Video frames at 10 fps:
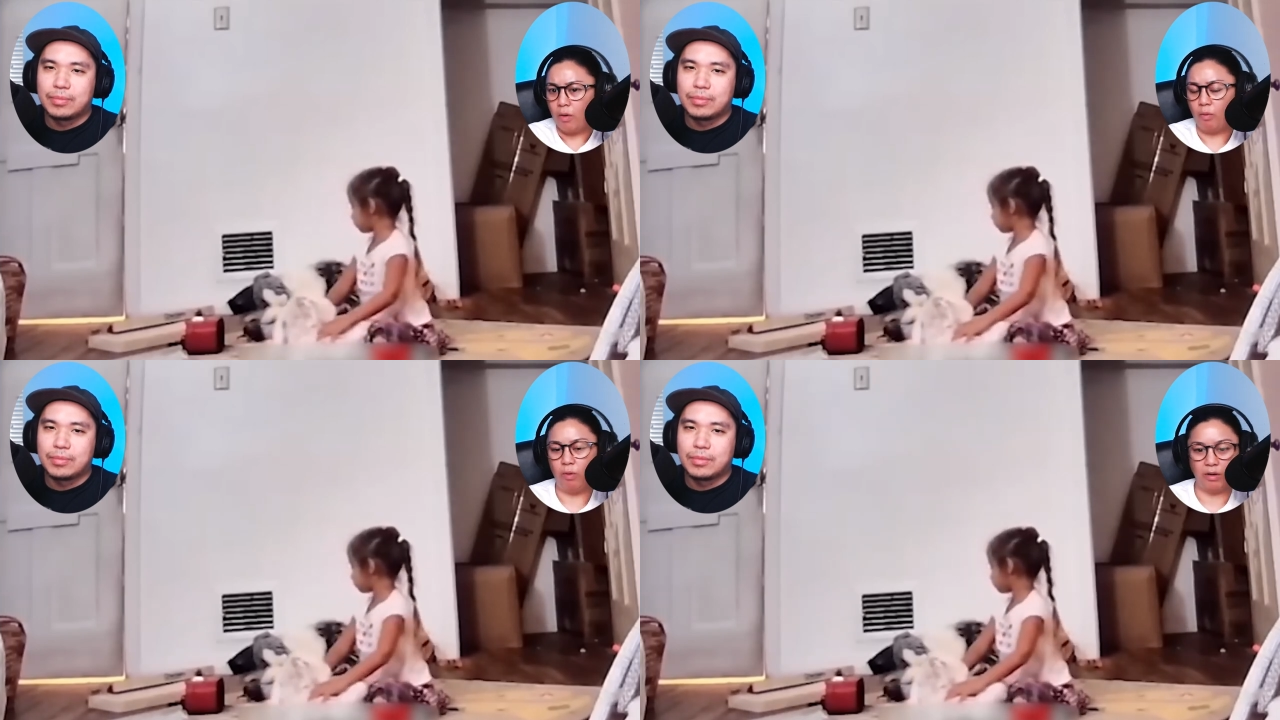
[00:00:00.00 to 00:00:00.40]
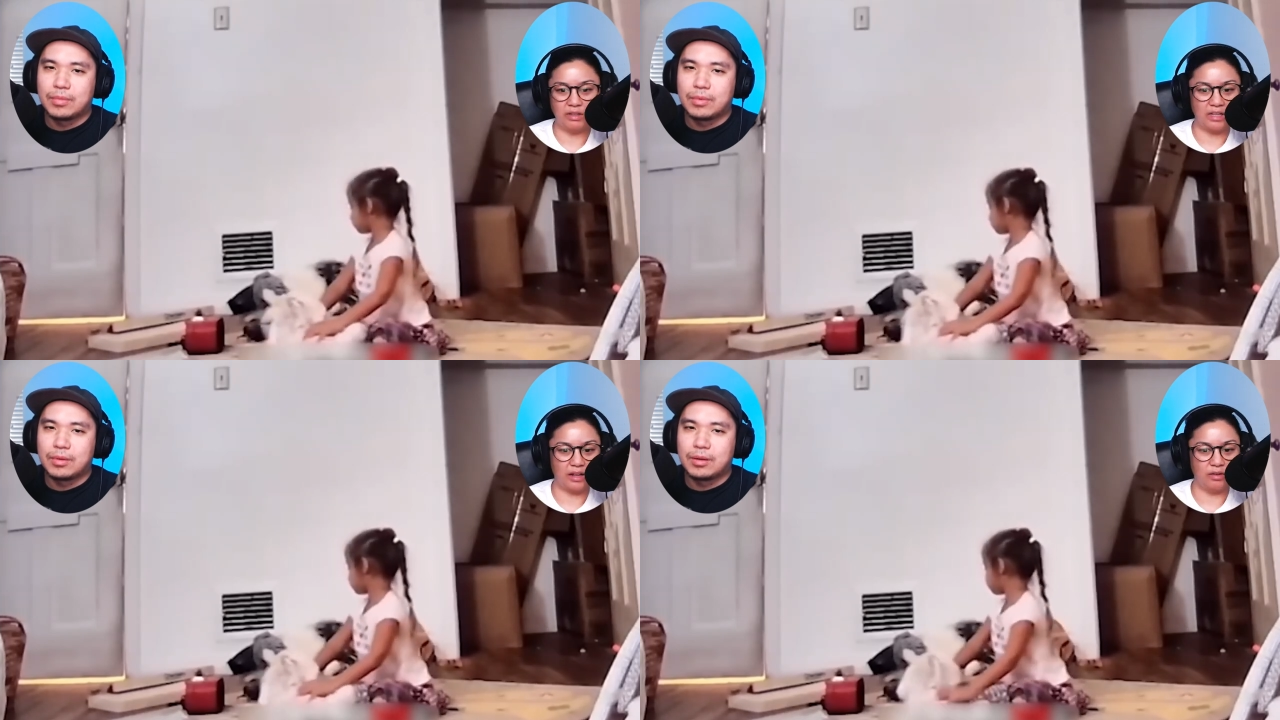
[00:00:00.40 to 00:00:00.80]
Speaker 1: What was
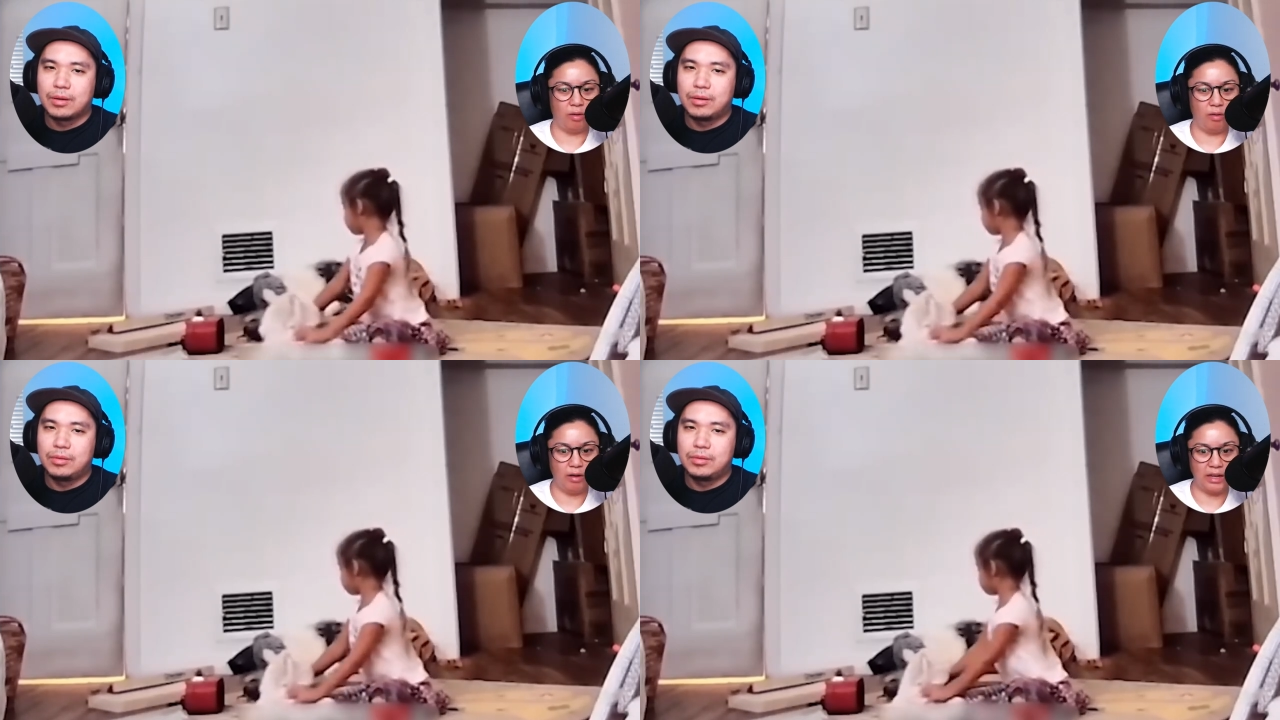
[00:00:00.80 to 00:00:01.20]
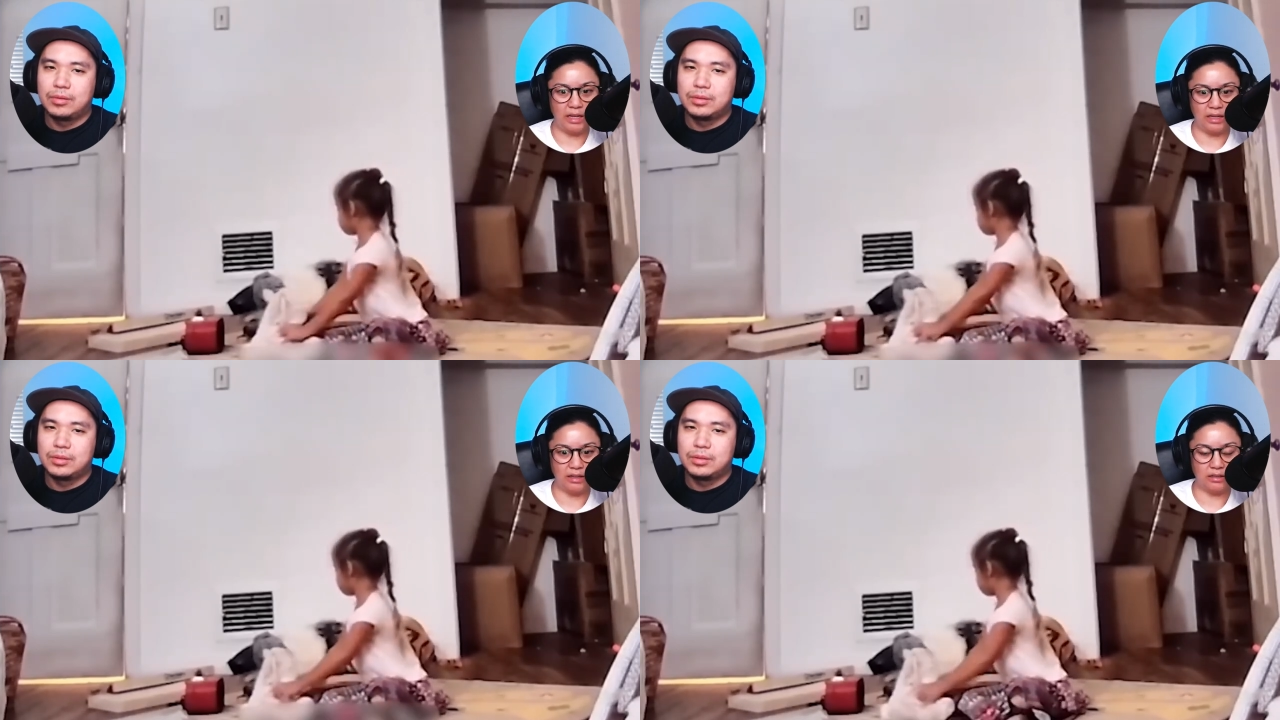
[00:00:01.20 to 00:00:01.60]
that
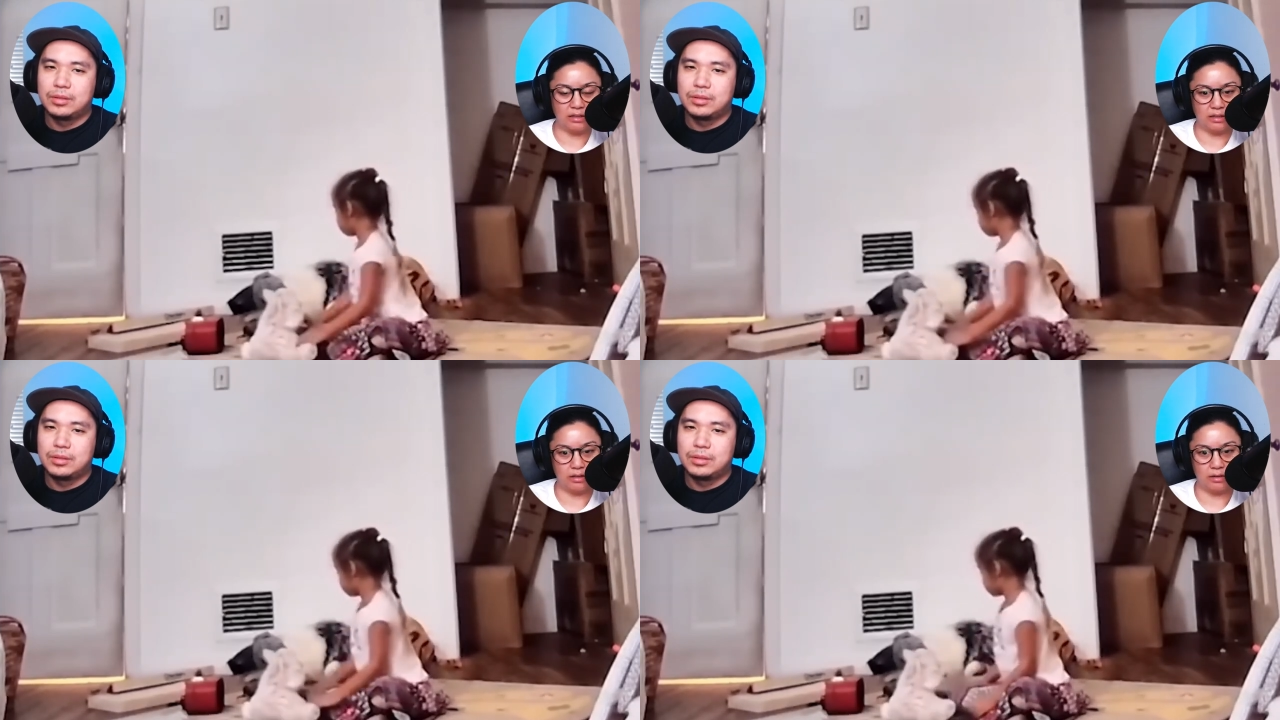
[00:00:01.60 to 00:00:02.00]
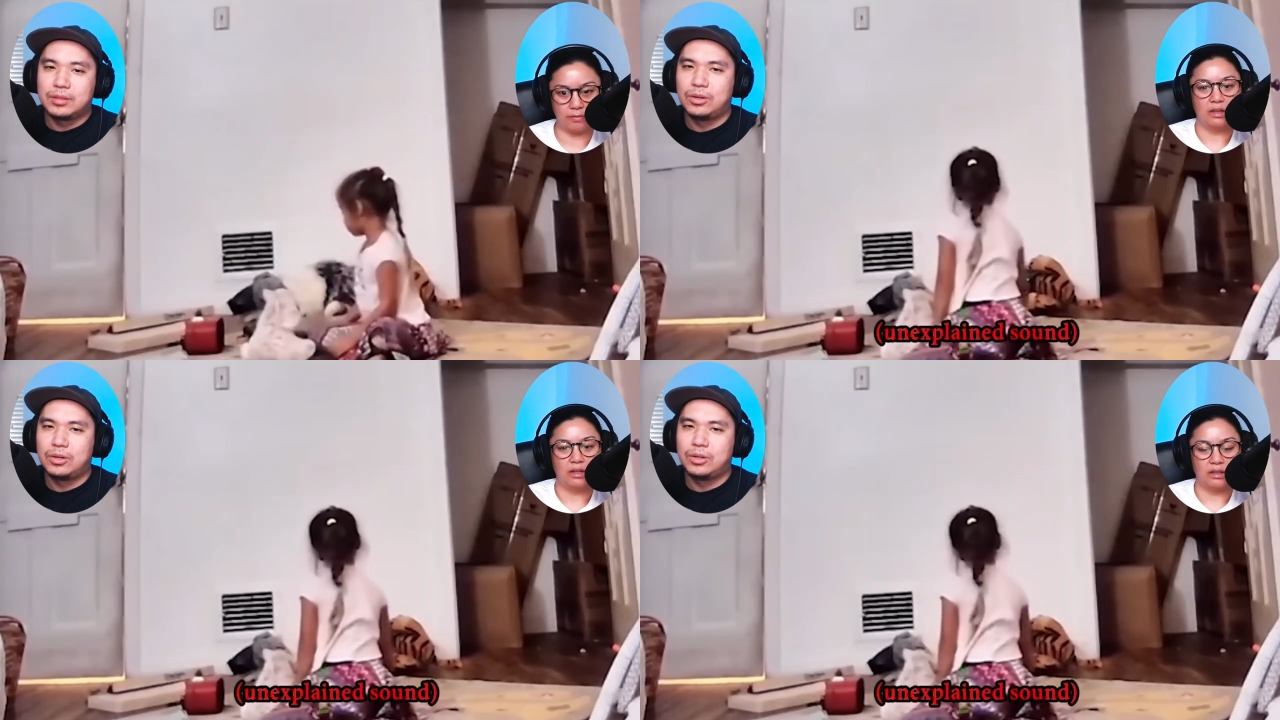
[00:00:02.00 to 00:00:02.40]
noise?
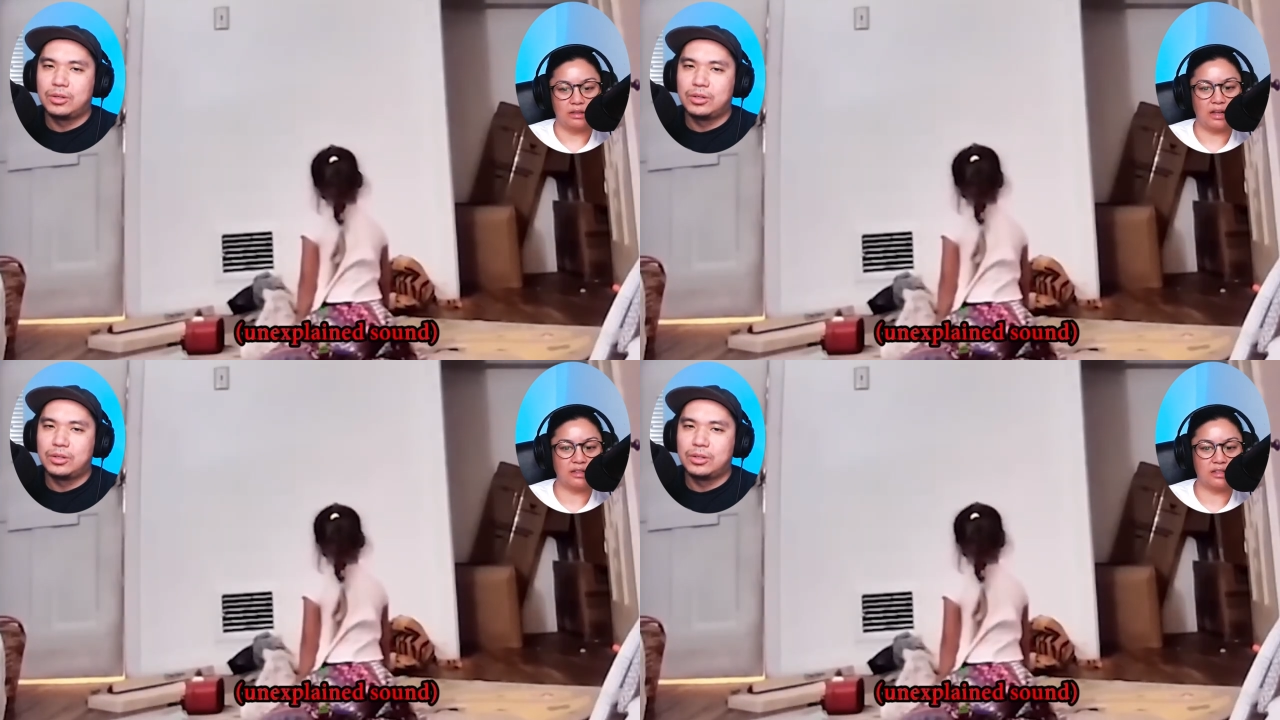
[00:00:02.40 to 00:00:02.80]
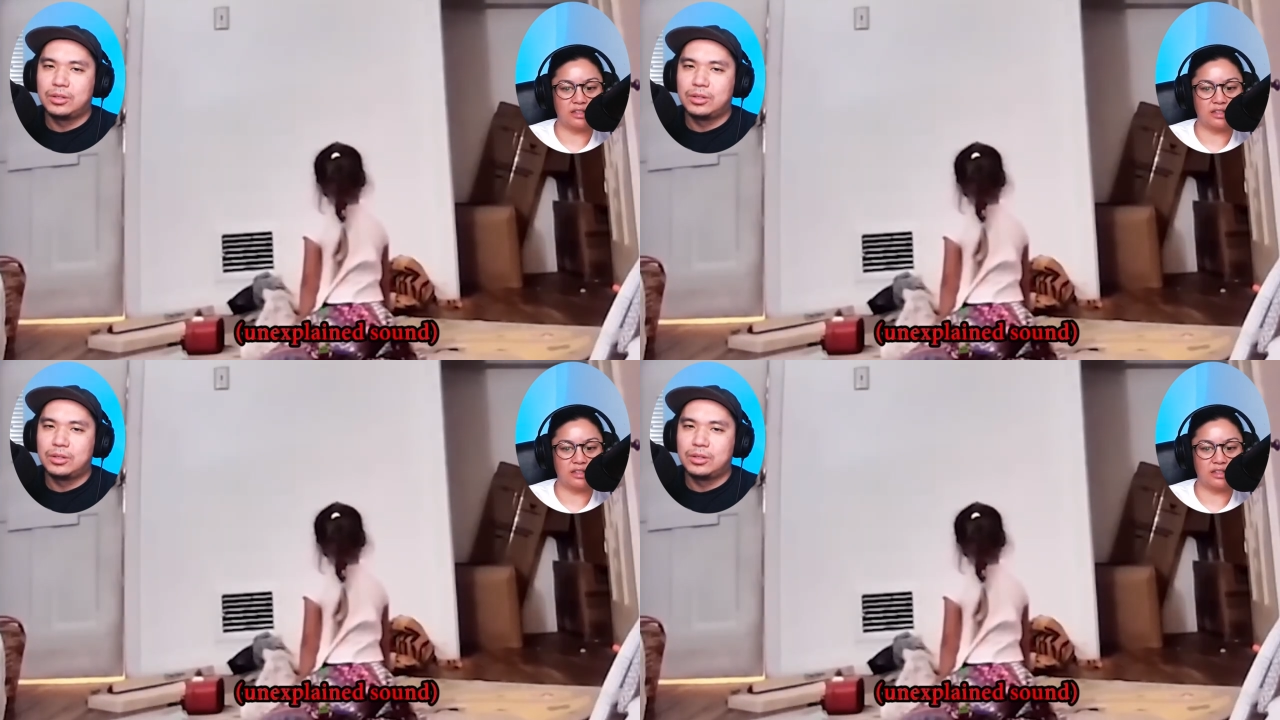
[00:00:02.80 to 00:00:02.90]
That's